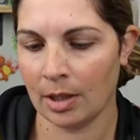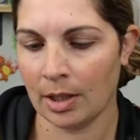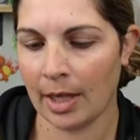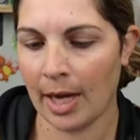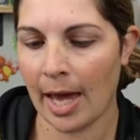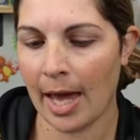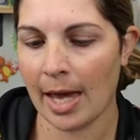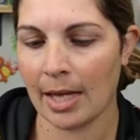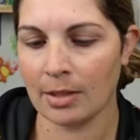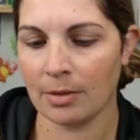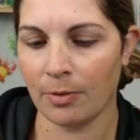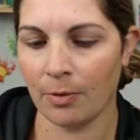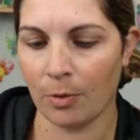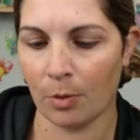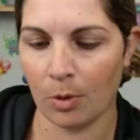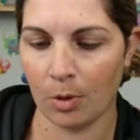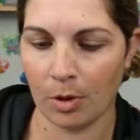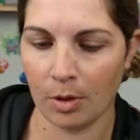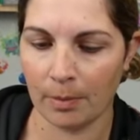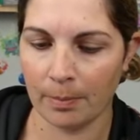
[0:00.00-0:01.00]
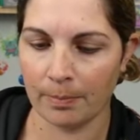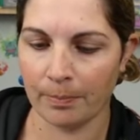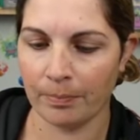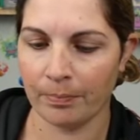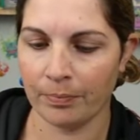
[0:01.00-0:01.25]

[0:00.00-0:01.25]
Cast Form.